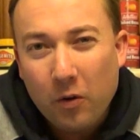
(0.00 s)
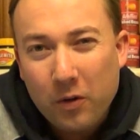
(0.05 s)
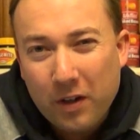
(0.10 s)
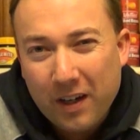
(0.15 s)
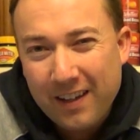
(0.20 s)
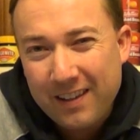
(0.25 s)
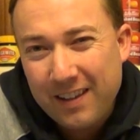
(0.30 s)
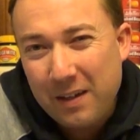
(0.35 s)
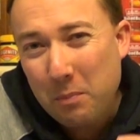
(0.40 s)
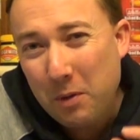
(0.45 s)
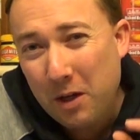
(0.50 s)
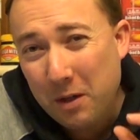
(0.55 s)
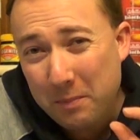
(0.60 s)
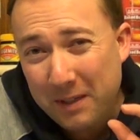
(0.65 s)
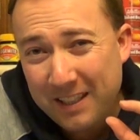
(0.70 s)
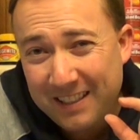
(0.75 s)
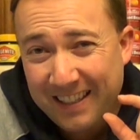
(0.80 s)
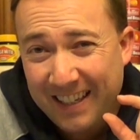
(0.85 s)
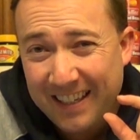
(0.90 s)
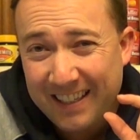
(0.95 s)
Okay, that might have
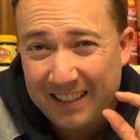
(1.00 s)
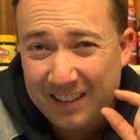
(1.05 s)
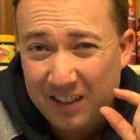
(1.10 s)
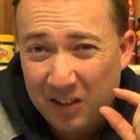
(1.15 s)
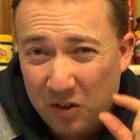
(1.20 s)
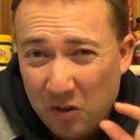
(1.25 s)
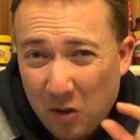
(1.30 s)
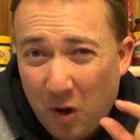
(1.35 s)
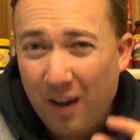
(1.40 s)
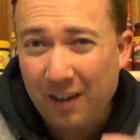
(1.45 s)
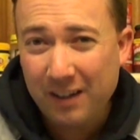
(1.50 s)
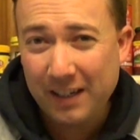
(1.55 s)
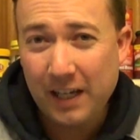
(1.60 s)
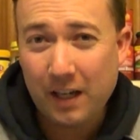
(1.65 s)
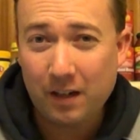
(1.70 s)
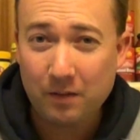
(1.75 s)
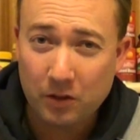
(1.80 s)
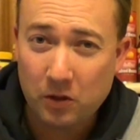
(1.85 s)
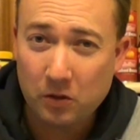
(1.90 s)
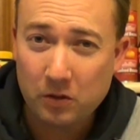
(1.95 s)
been taken slightly
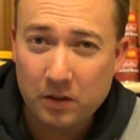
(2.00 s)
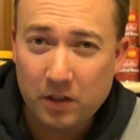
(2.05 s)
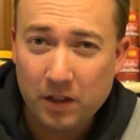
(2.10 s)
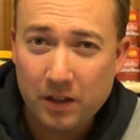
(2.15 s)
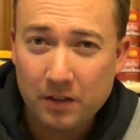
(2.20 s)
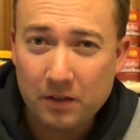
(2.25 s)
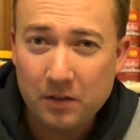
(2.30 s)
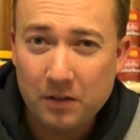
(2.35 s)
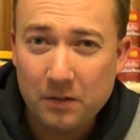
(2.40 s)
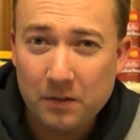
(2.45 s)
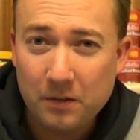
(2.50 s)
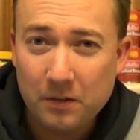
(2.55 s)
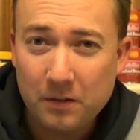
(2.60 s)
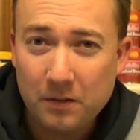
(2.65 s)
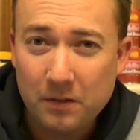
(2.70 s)
out of context.